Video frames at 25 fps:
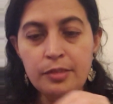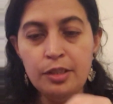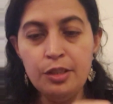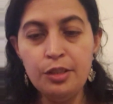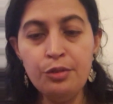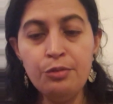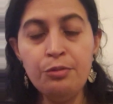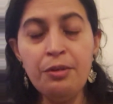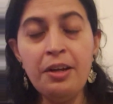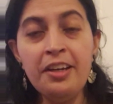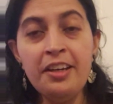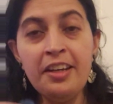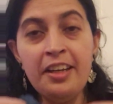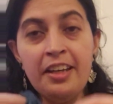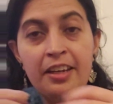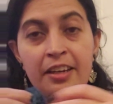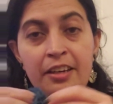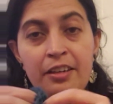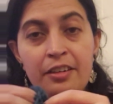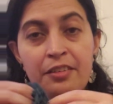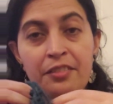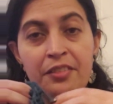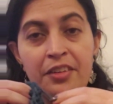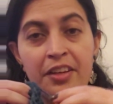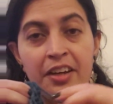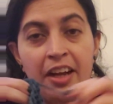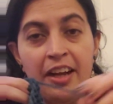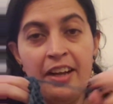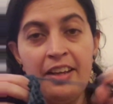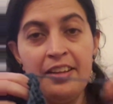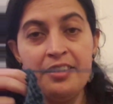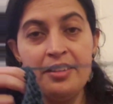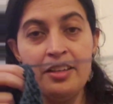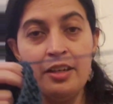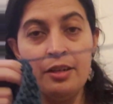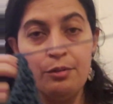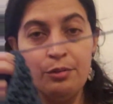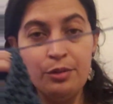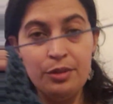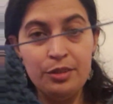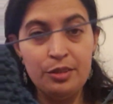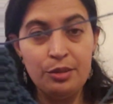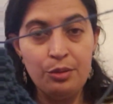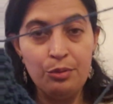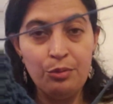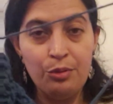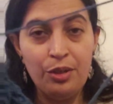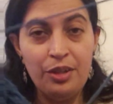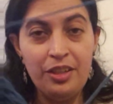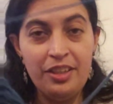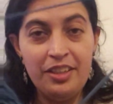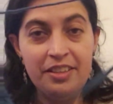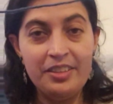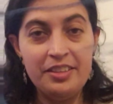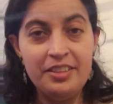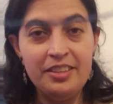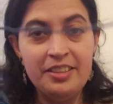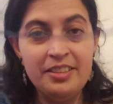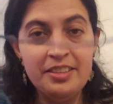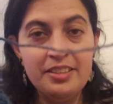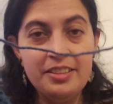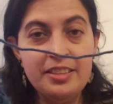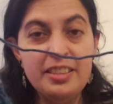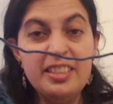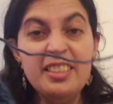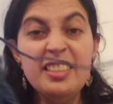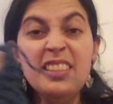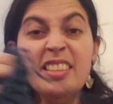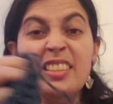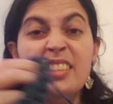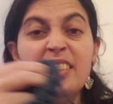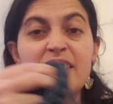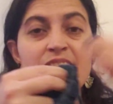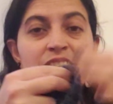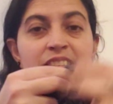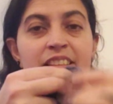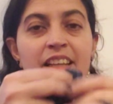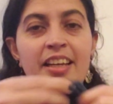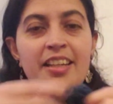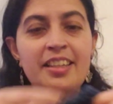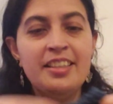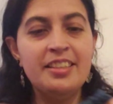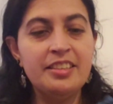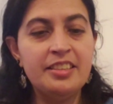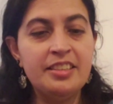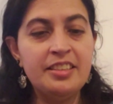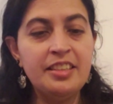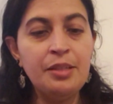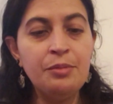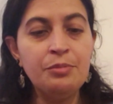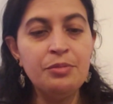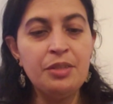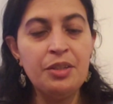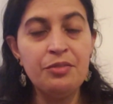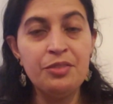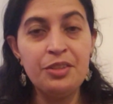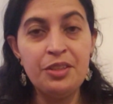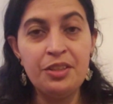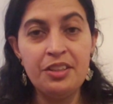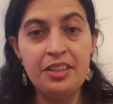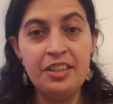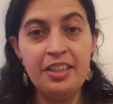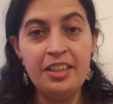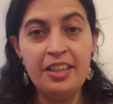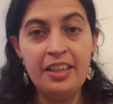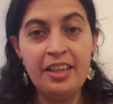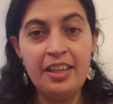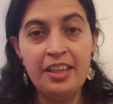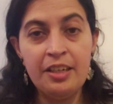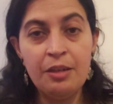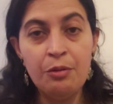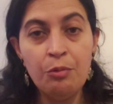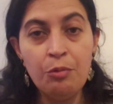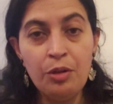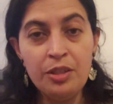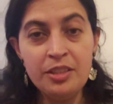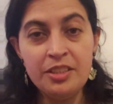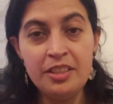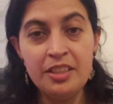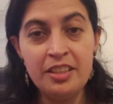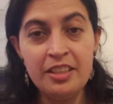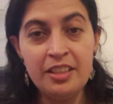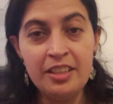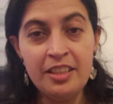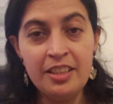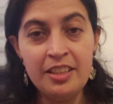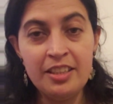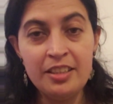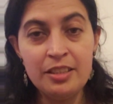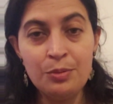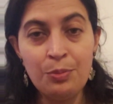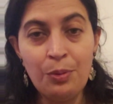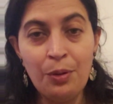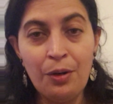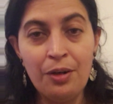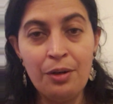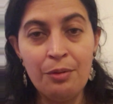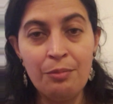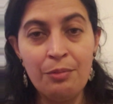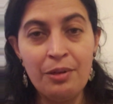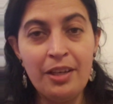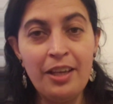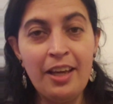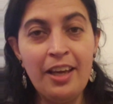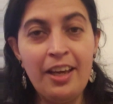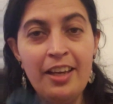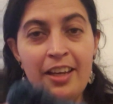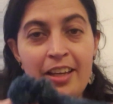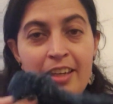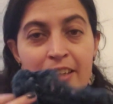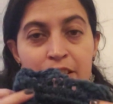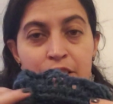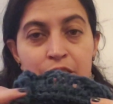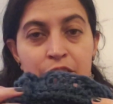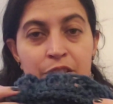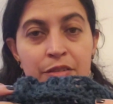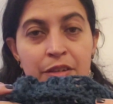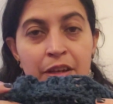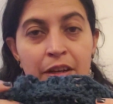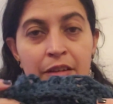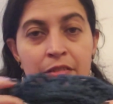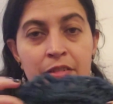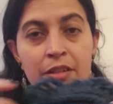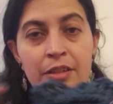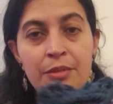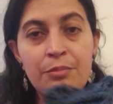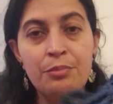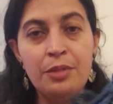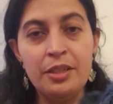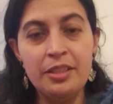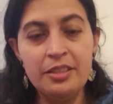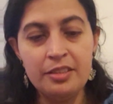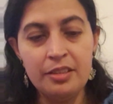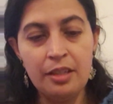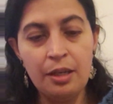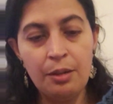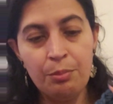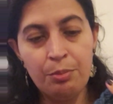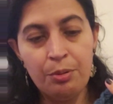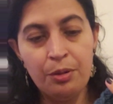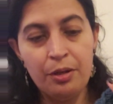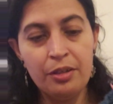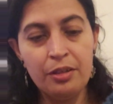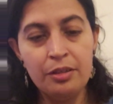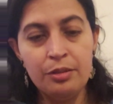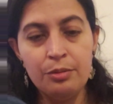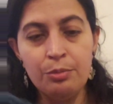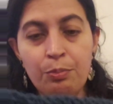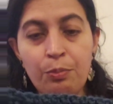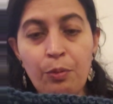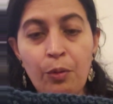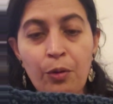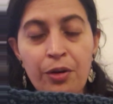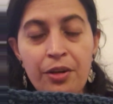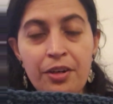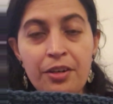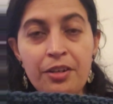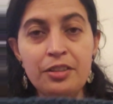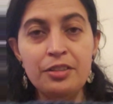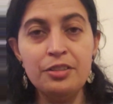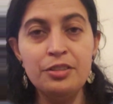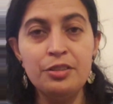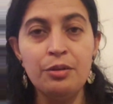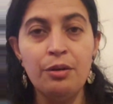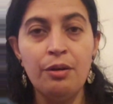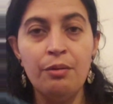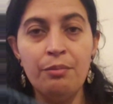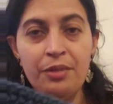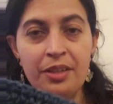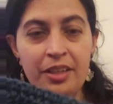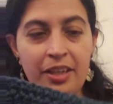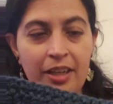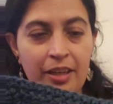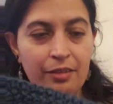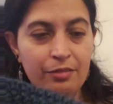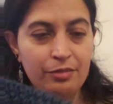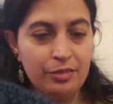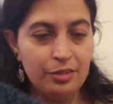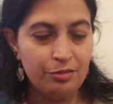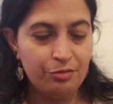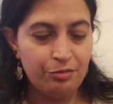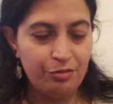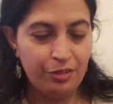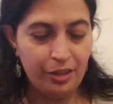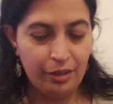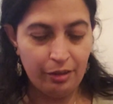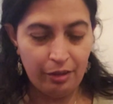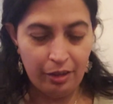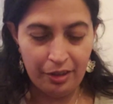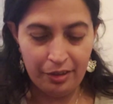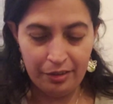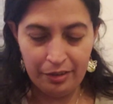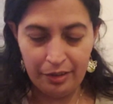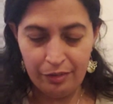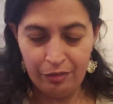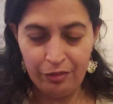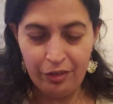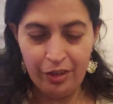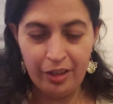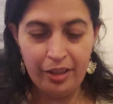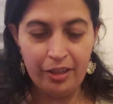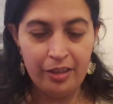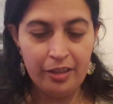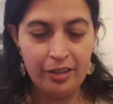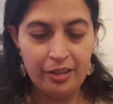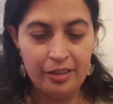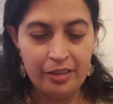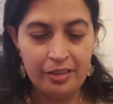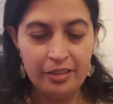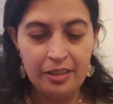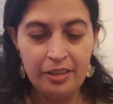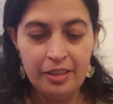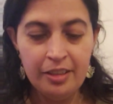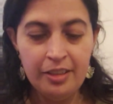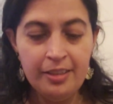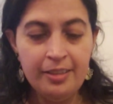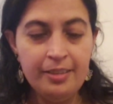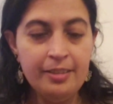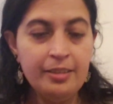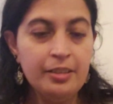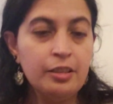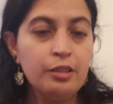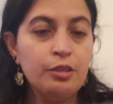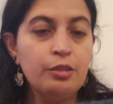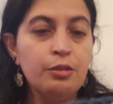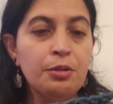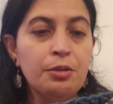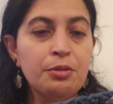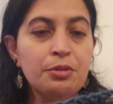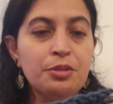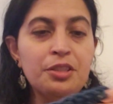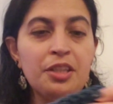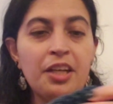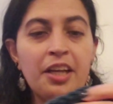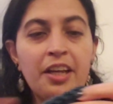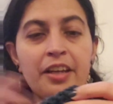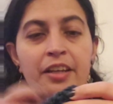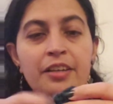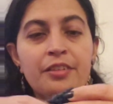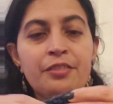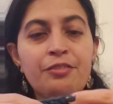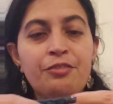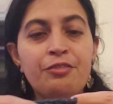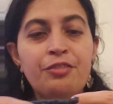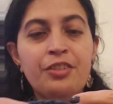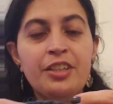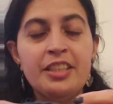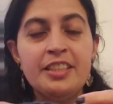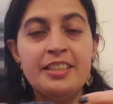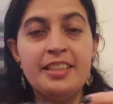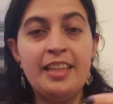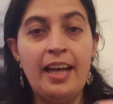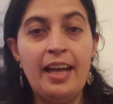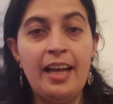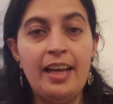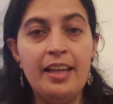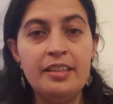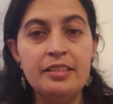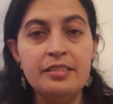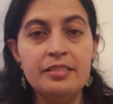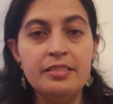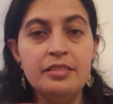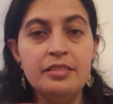thread here that I thought was the one that had seamed everything, and it wasn't, and it's part of my edge, so now I messed up part of the border, so I'm gonna have to figure out if I can crochet and fix that,